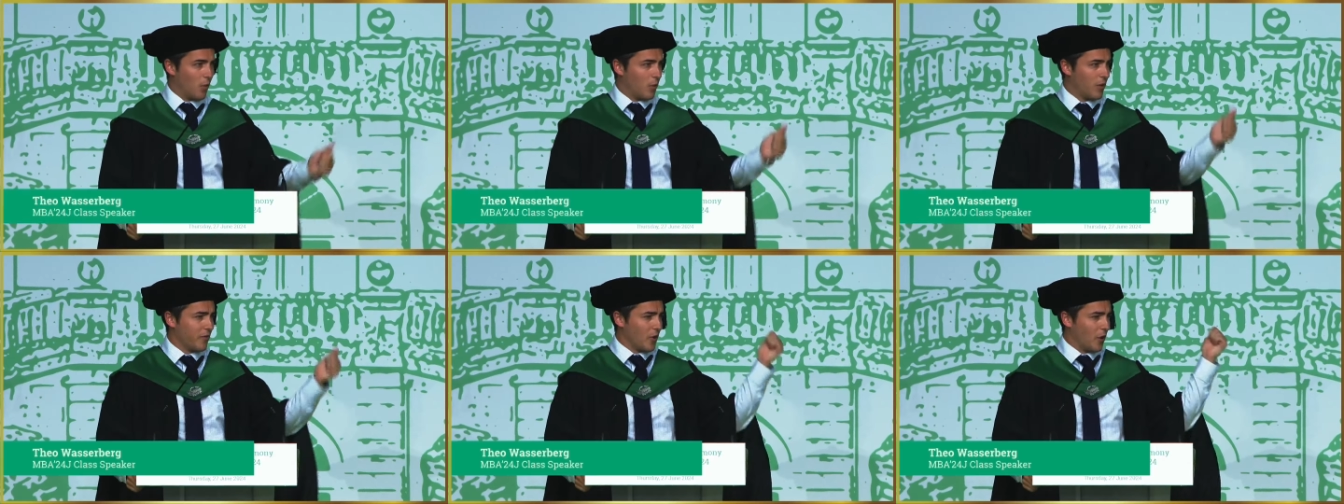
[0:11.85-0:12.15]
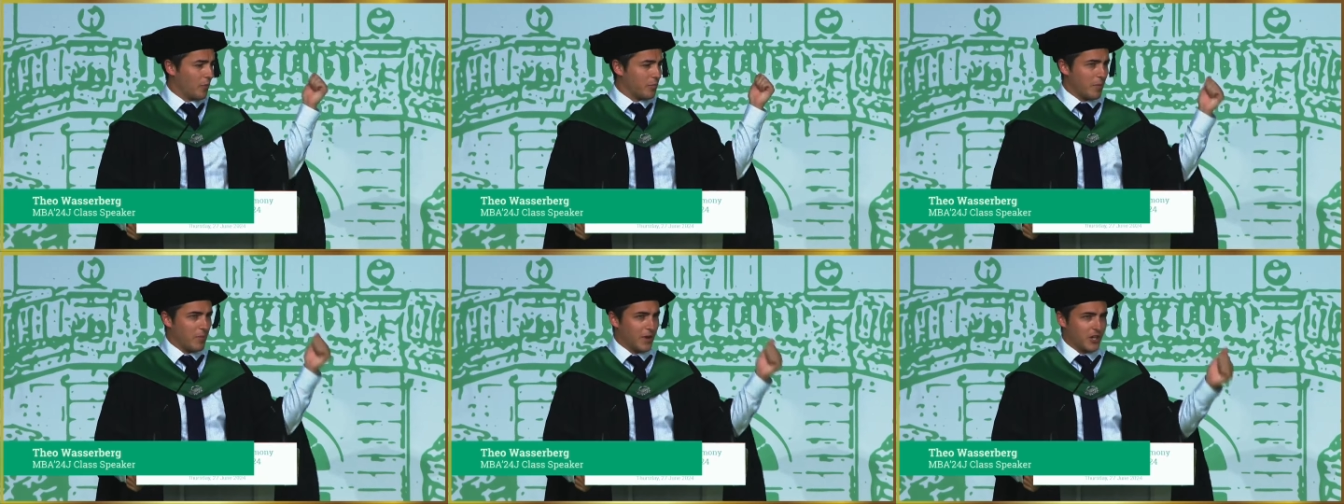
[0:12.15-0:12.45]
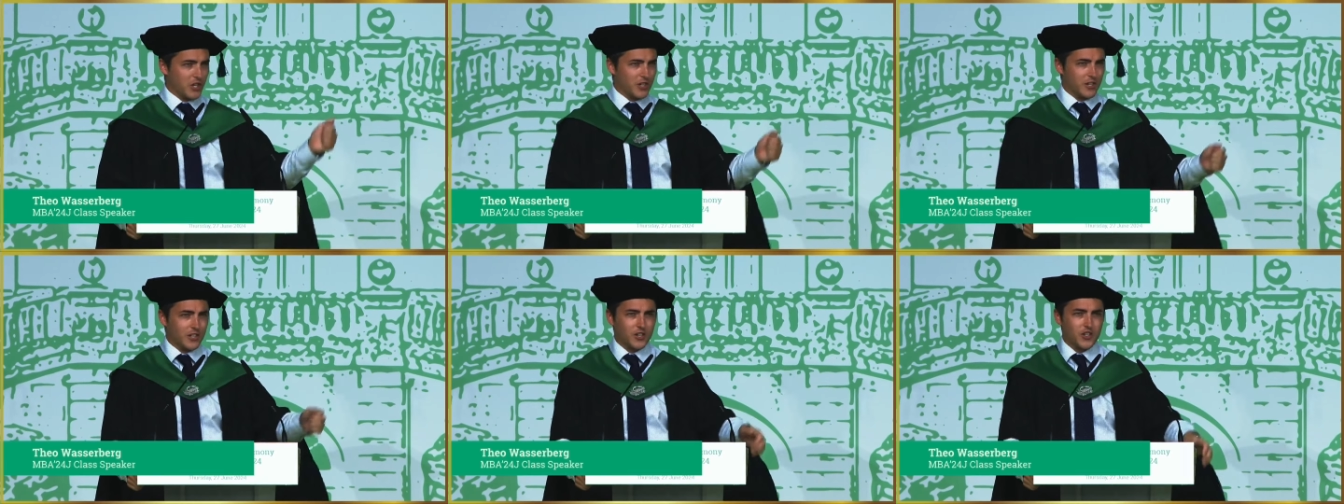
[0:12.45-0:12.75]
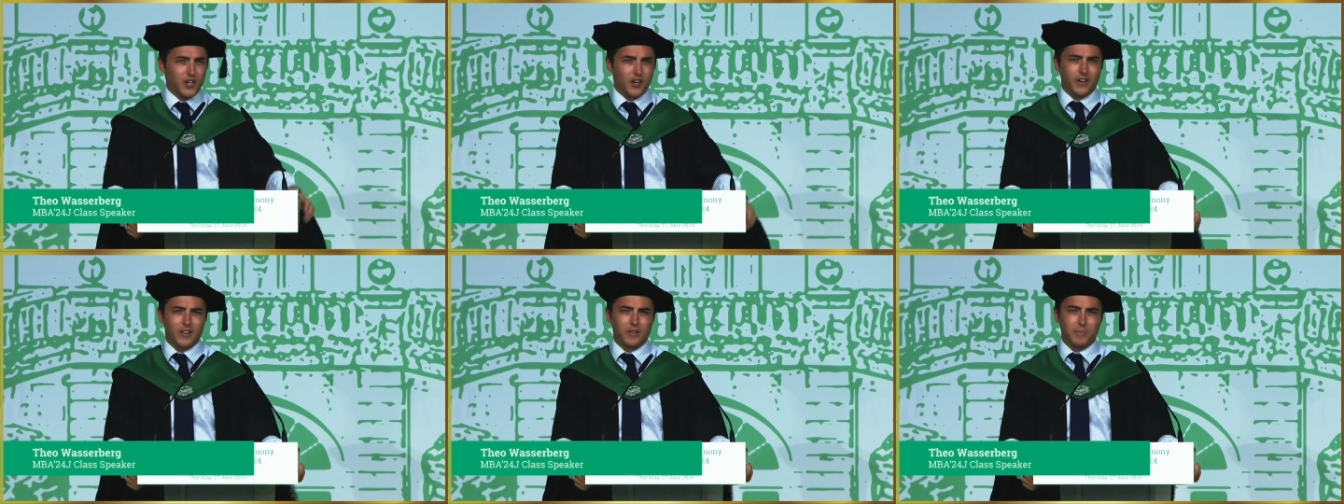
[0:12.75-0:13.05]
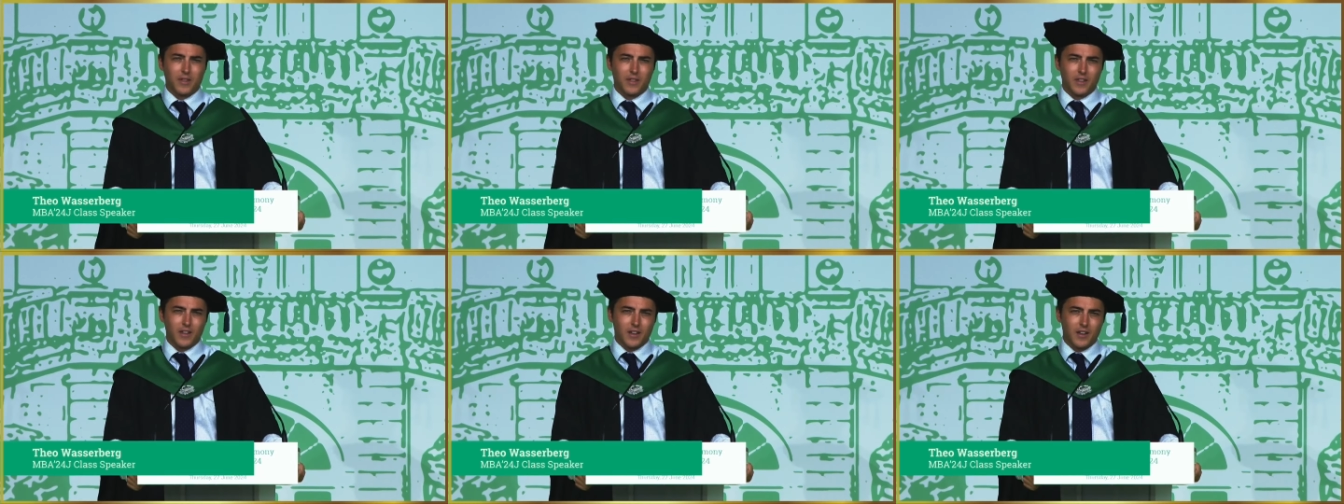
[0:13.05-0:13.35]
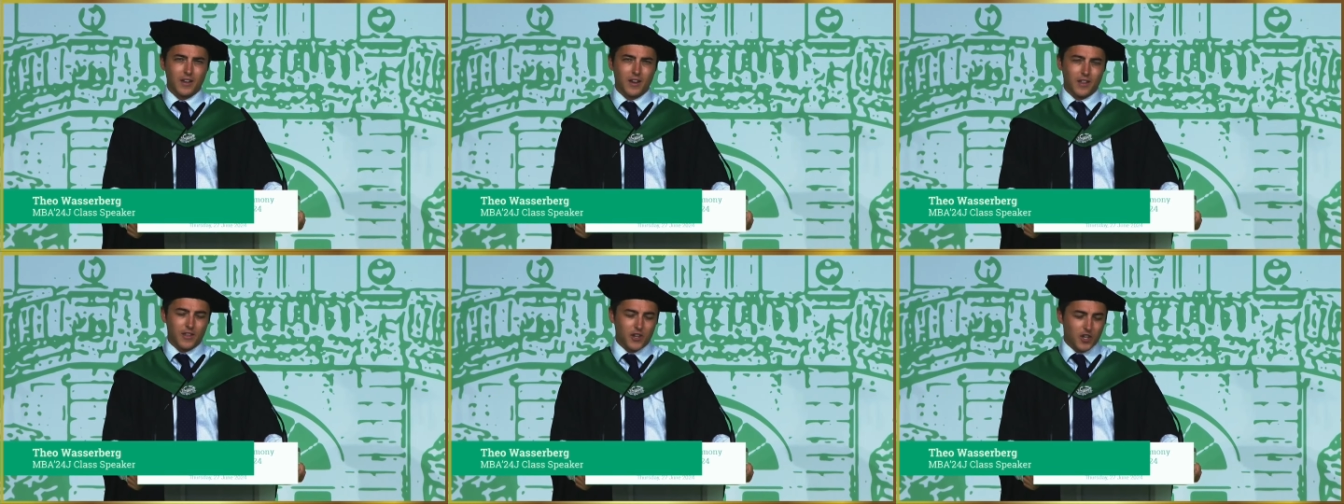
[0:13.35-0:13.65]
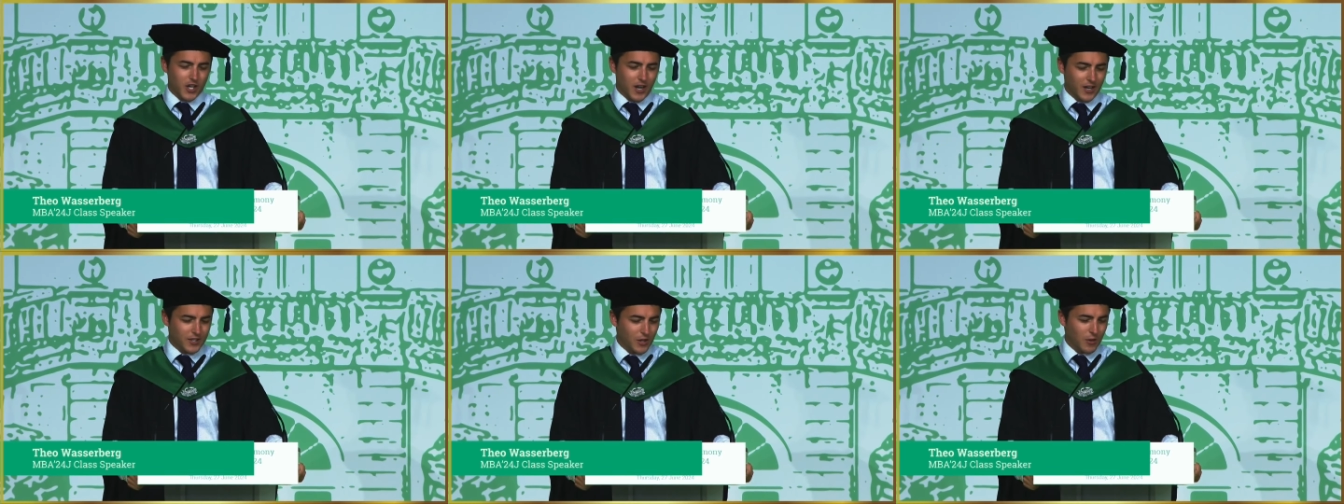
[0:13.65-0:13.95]
we've got permission to chuck them in the, uh, the
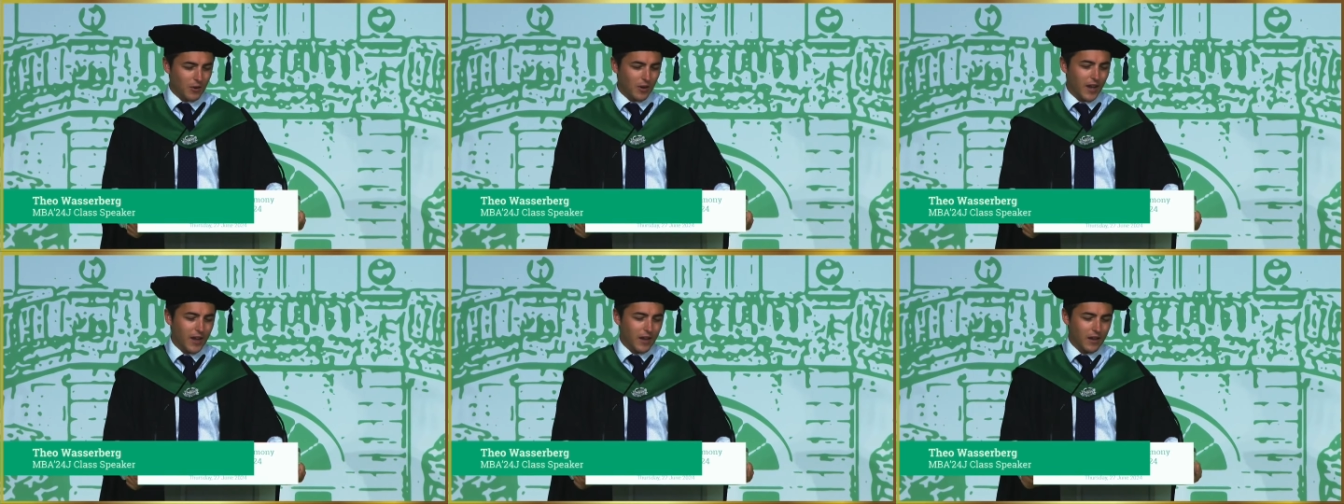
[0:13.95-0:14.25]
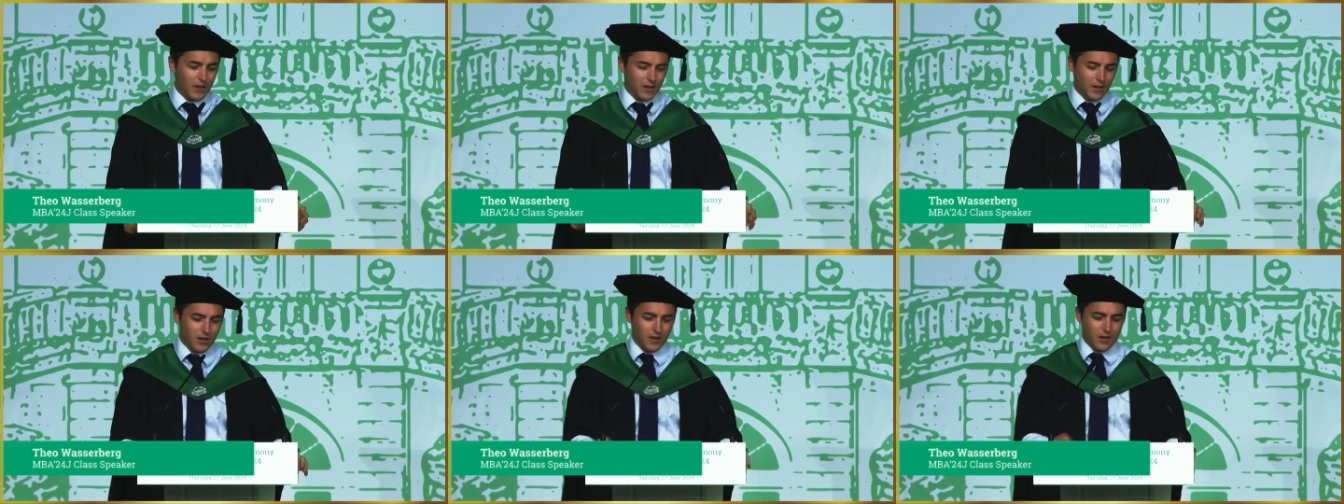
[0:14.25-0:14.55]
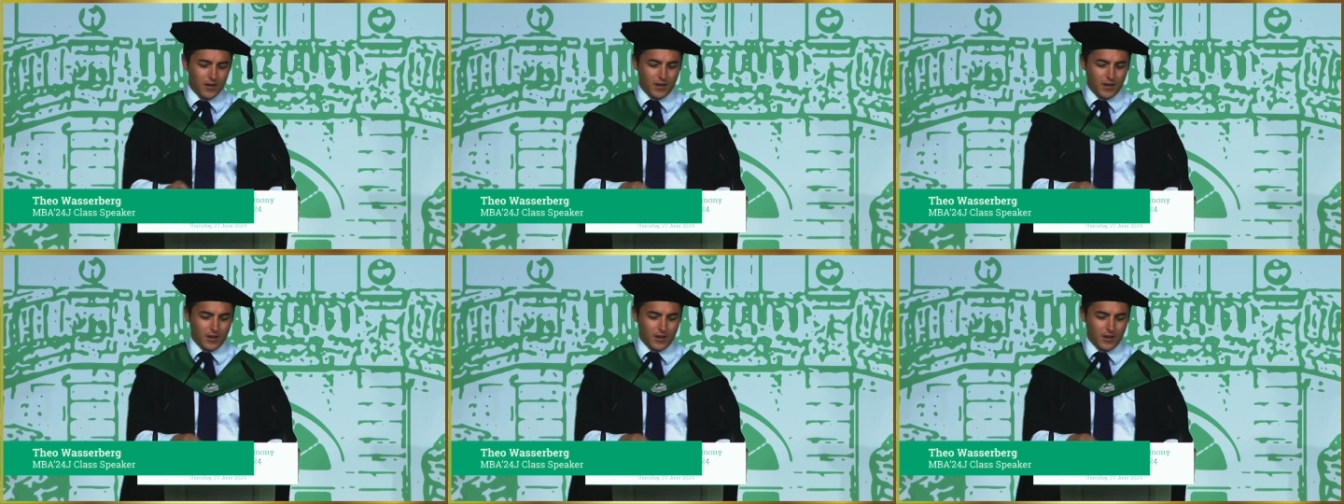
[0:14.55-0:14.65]
Chateau Lake.